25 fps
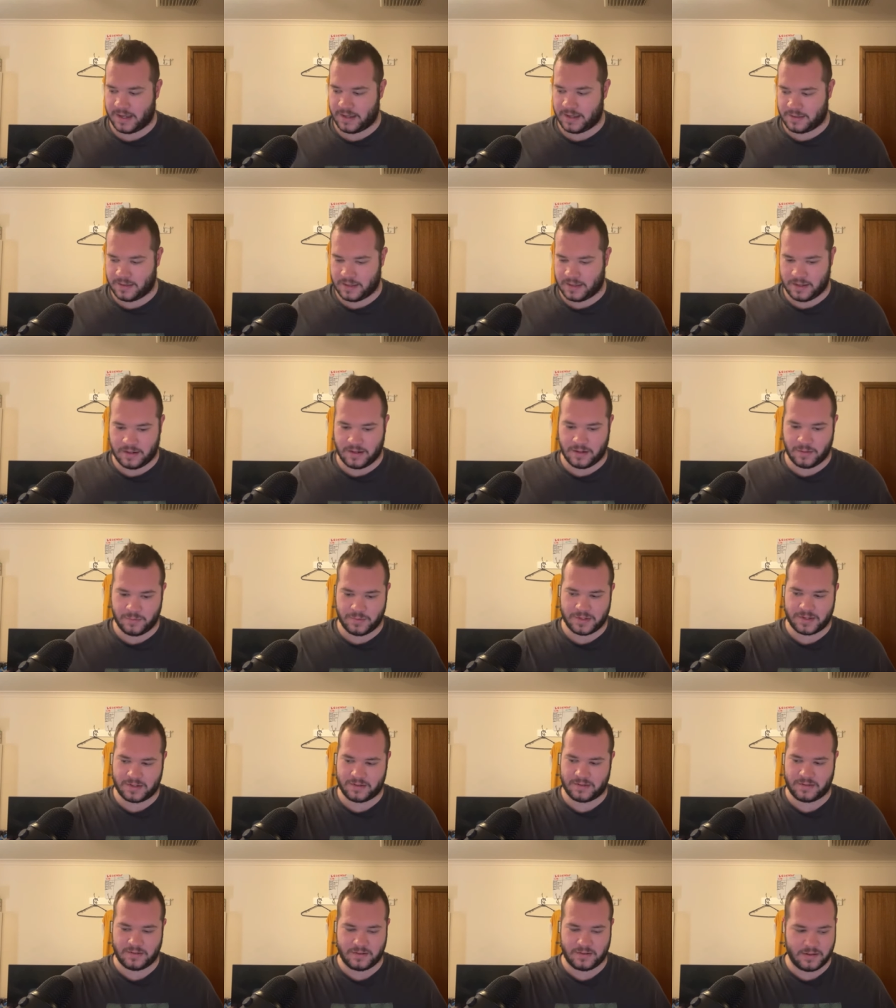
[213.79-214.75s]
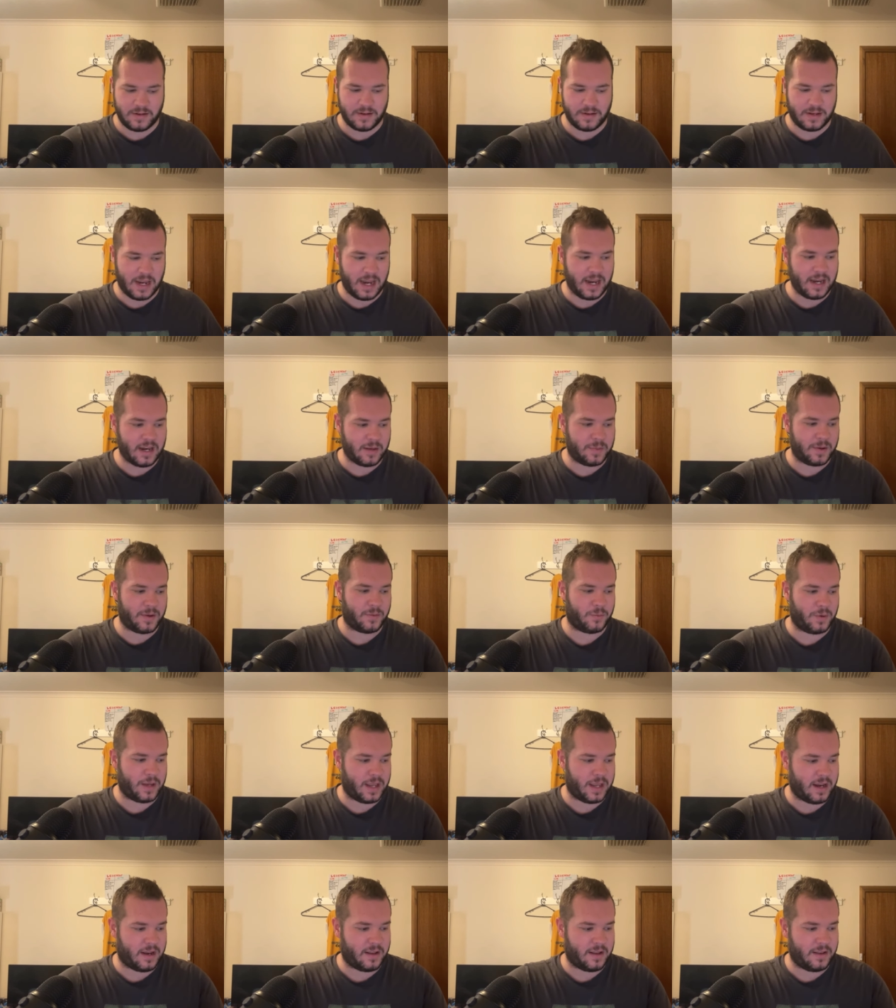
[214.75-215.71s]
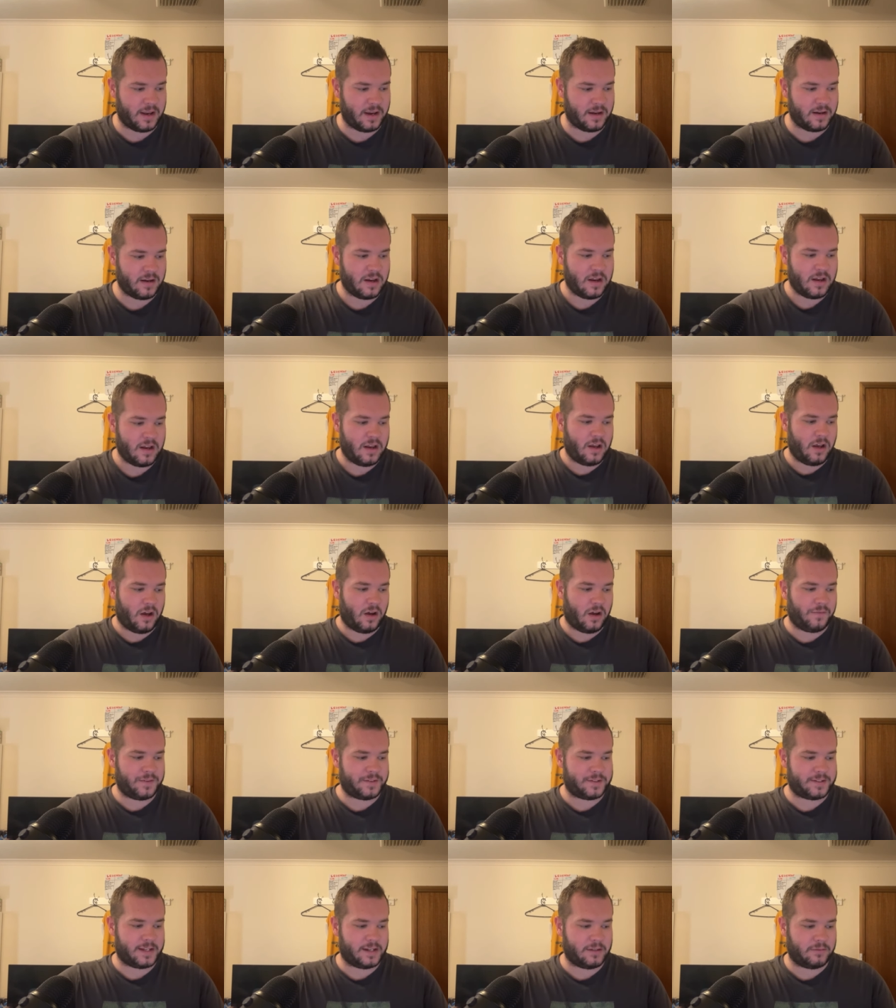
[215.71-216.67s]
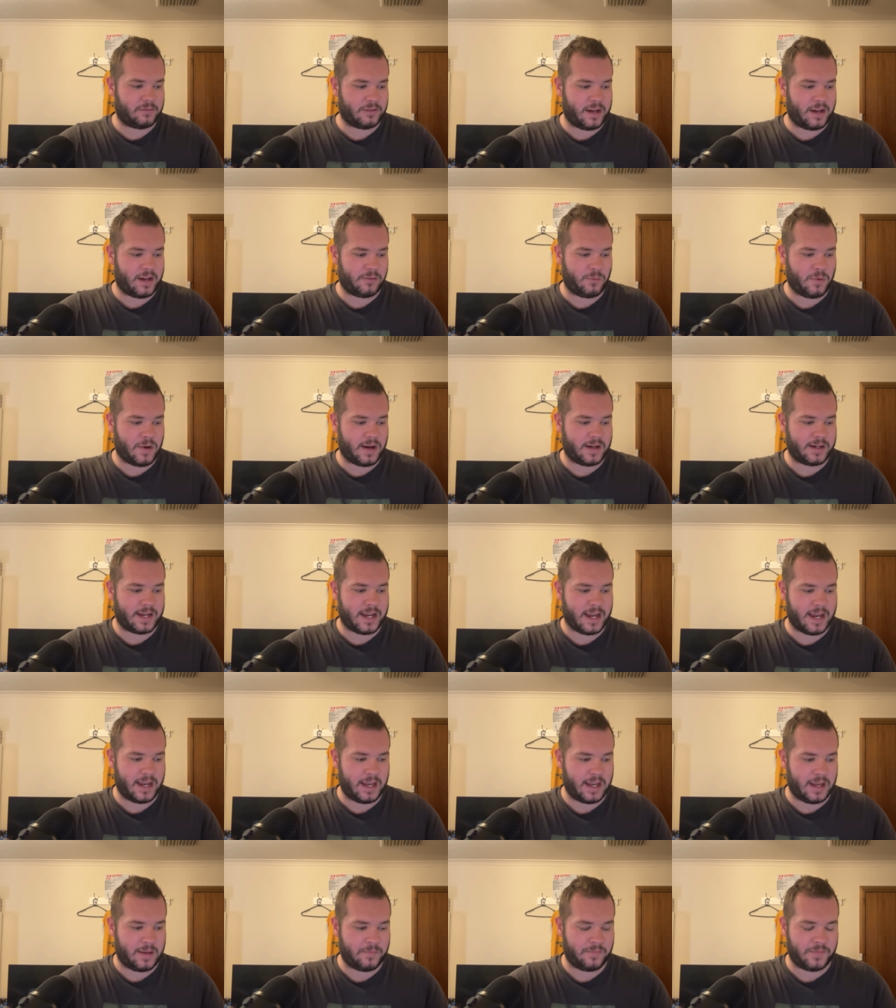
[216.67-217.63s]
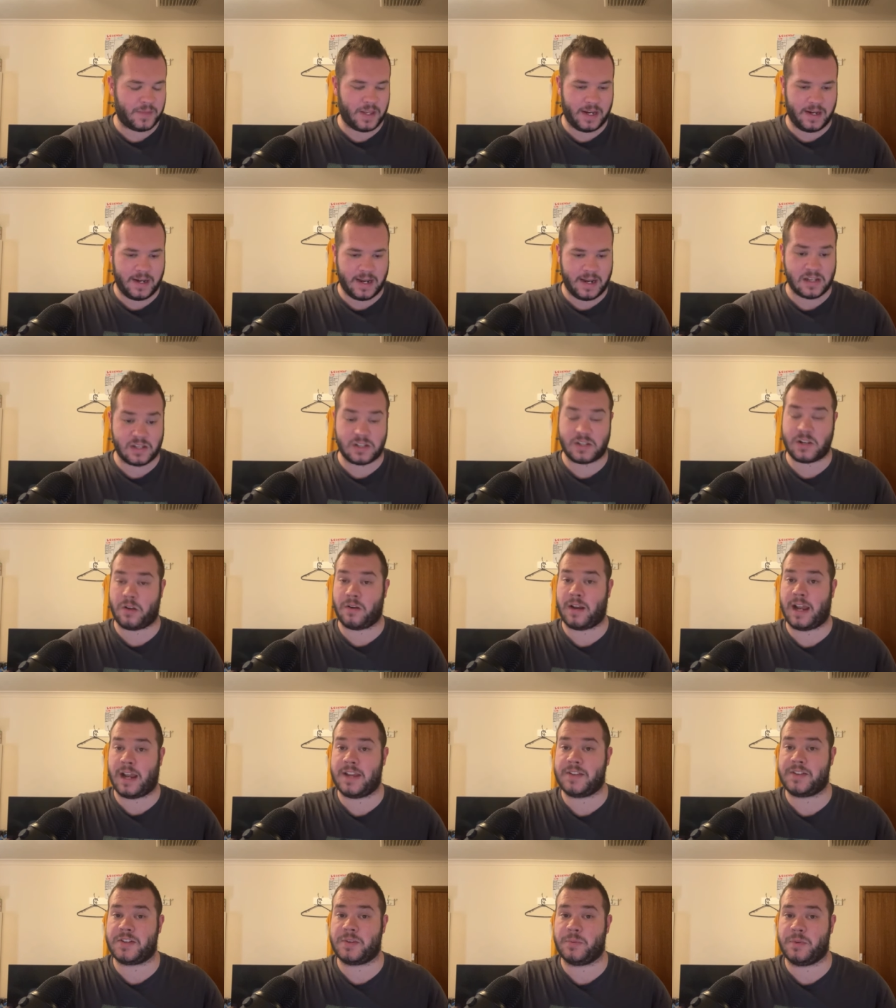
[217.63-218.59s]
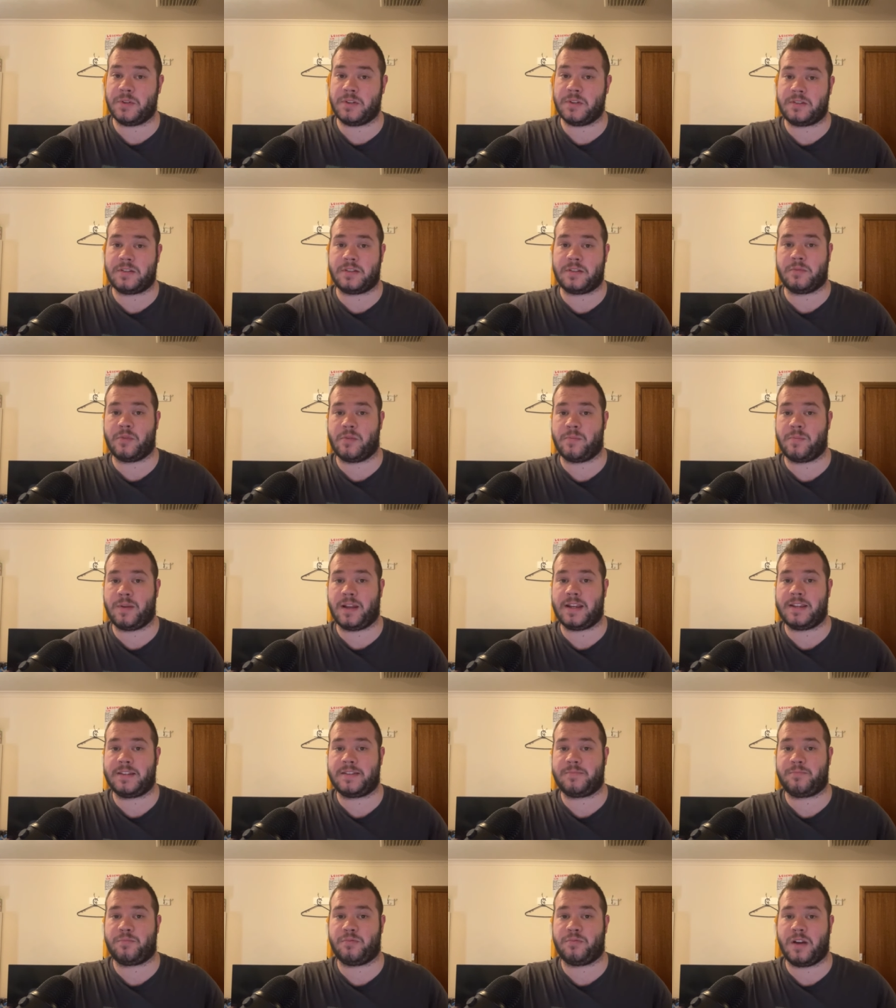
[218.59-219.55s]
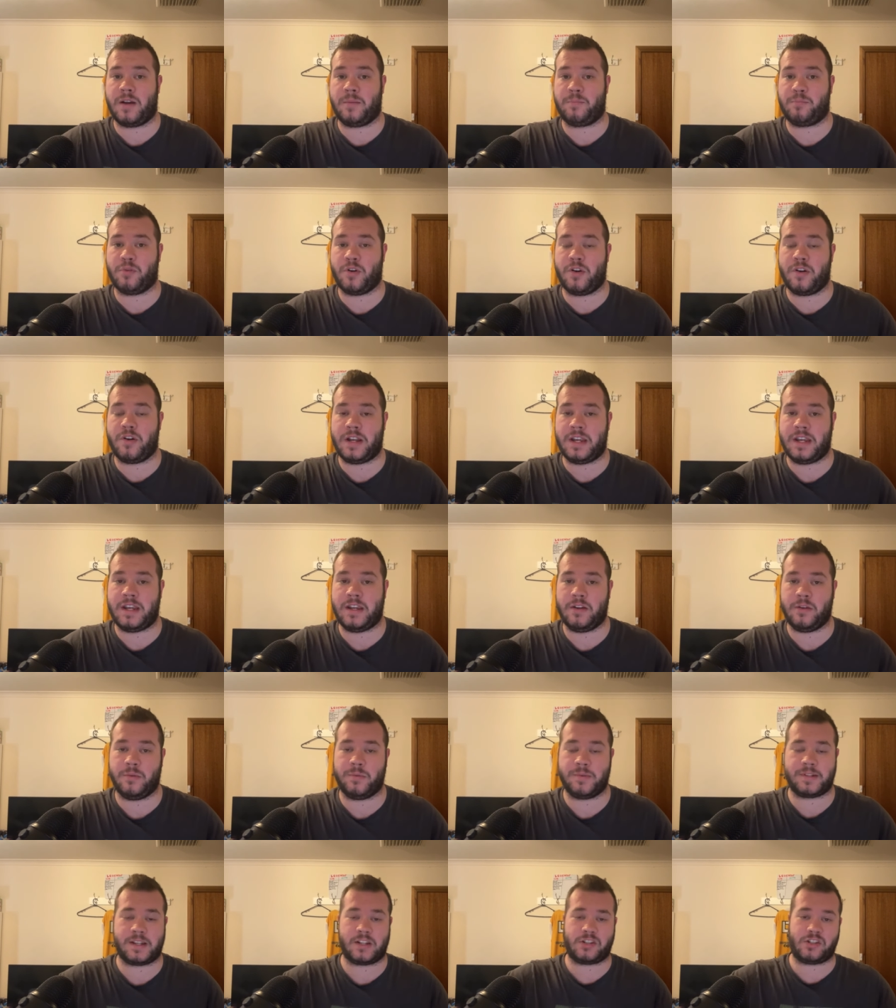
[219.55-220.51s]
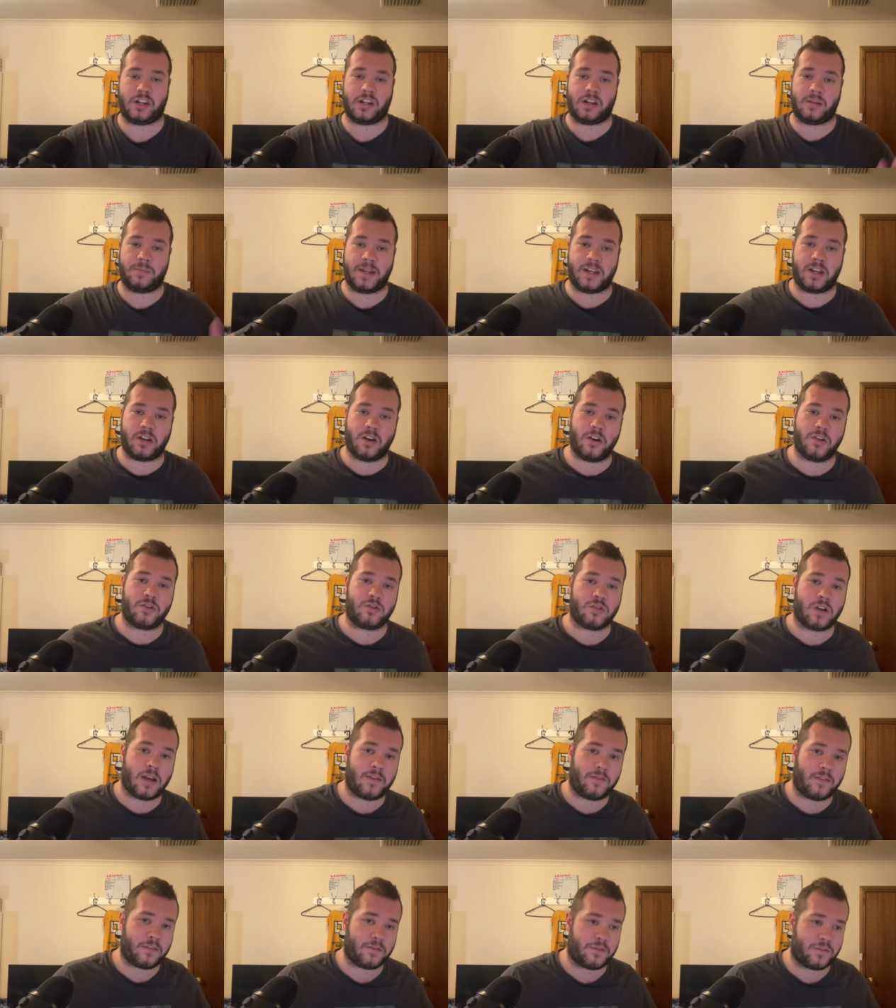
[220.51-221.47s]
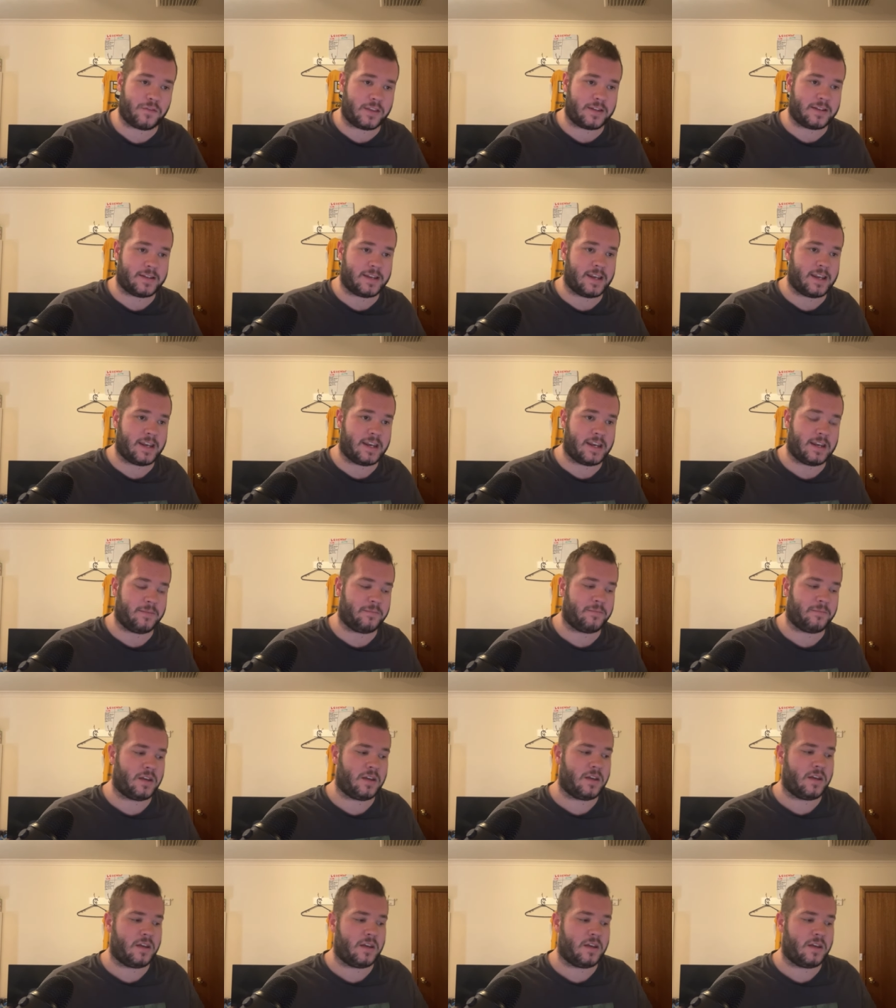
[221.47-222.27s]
And then it was getting a bit weird. And then obviously round one came. They announced Todd Hazelwood to replace Brodie, who was actually going to be co-driving for the team.